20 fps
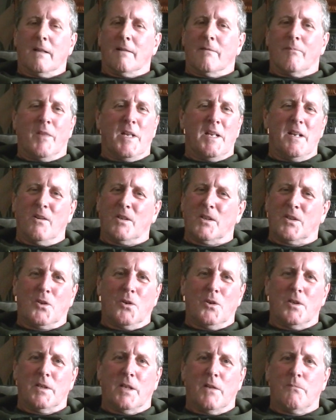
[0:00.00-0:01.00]
they're not
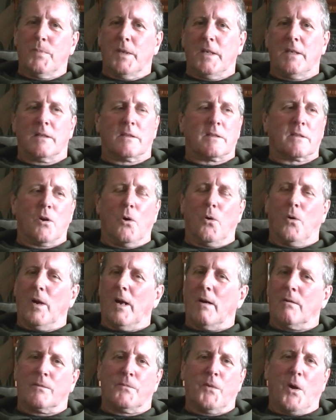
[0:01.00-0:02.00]
good. They've been caught
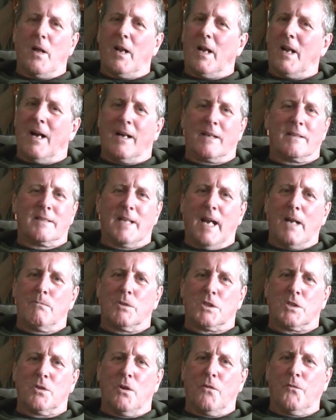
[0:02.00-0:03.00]
out for a long time with
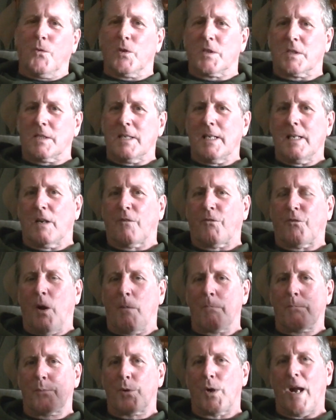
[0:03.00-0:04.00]
stuff. We've seen it
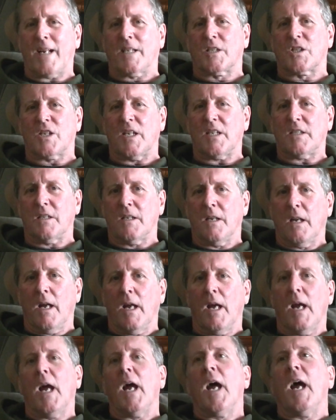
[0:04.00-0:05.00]
from Brexit
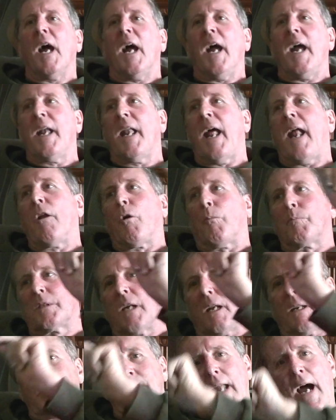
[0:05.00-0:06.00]
and then up
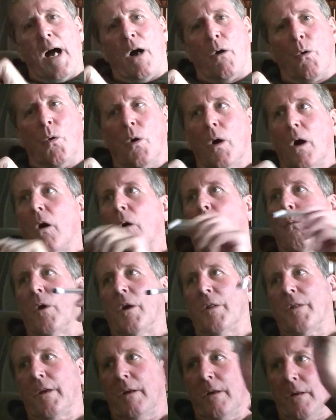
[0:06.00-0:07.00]
till now
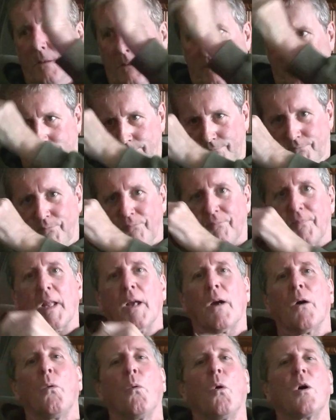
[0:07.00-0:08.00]
with
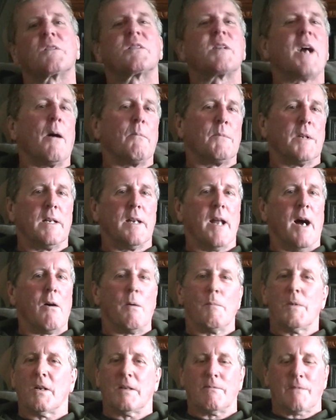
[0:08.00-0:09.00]
what's happening now.
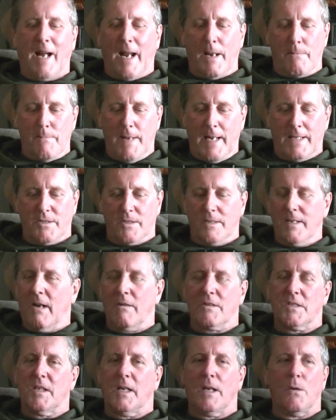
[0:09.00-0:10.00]
I'm not even going to mention that
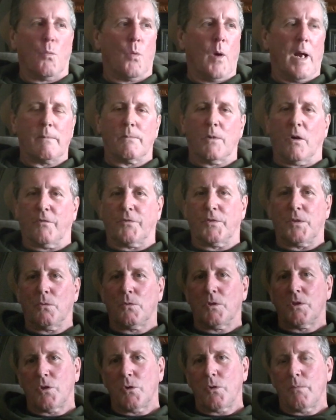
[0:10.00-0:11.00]
as you get wiped off
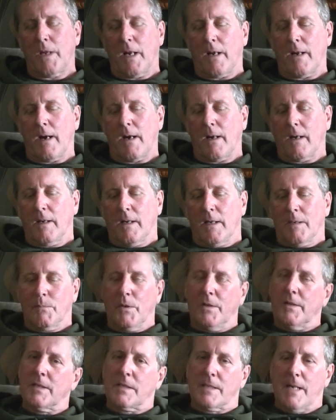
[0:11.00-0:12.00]
YouTube, you know.
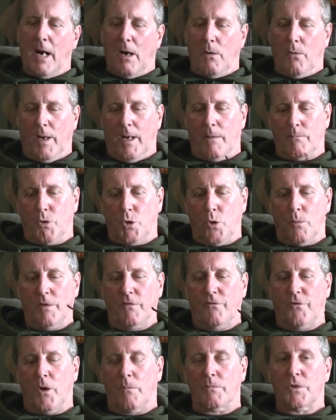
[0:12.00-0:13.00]
But here's now where I'm coming
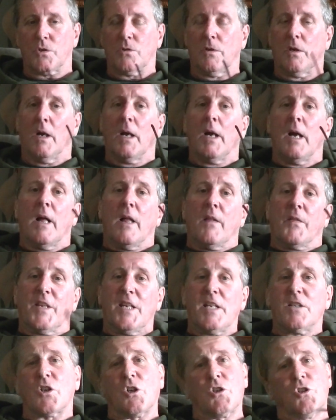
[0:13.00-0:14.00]
from. So
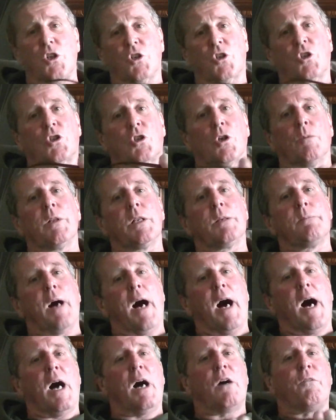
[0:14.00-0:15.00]
these are just some of them
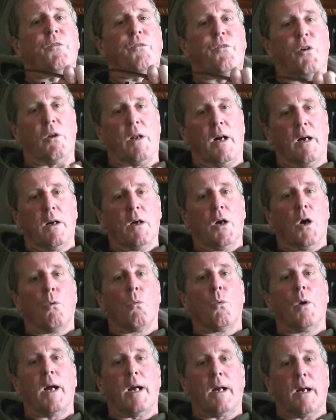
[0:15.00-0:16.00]
I follow,
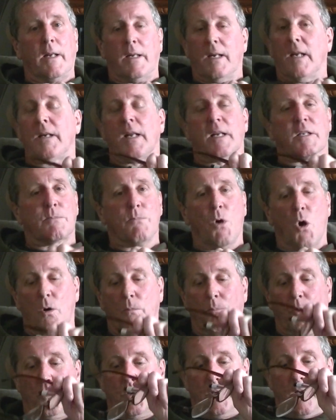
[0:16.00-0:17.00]
and there's more,
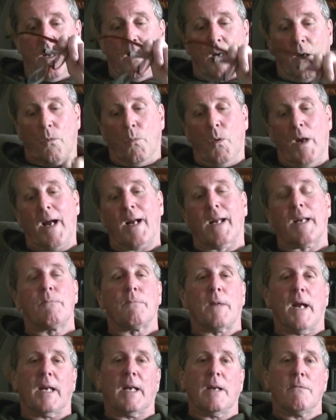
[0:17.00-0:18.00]
but where I get
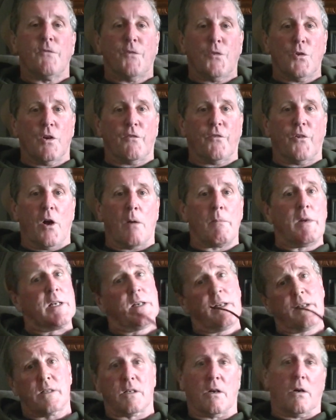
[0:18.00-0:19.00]
my info from, and
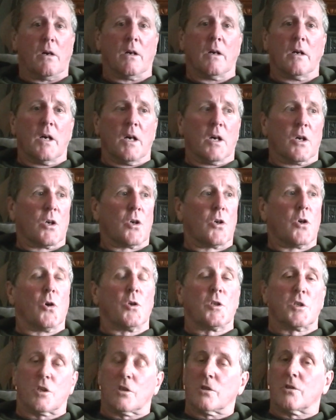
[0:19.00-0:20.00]
these are
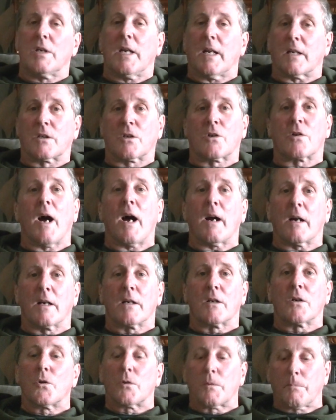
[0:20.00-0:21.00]
good straight
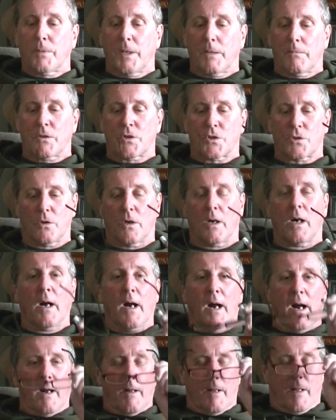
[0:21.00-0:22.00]
crack, good people. So
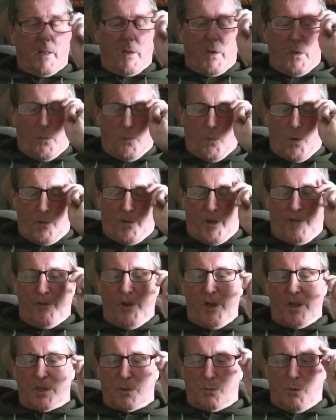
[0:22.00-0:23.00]
what the
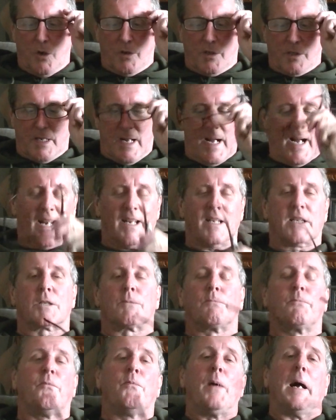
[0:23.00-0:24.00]
first one's Alex
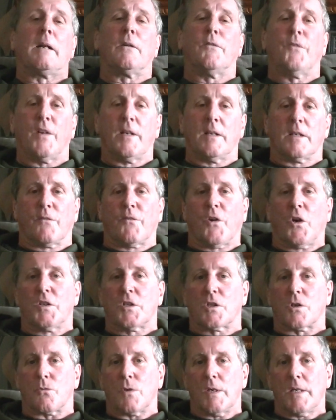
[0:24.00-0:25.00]
Belfield, the
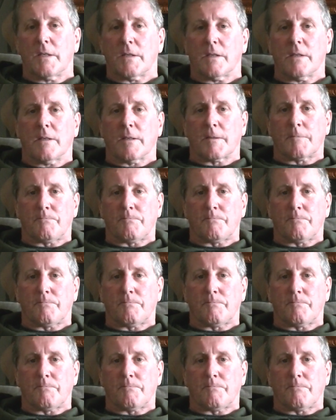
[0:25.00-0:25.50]
voice of reason.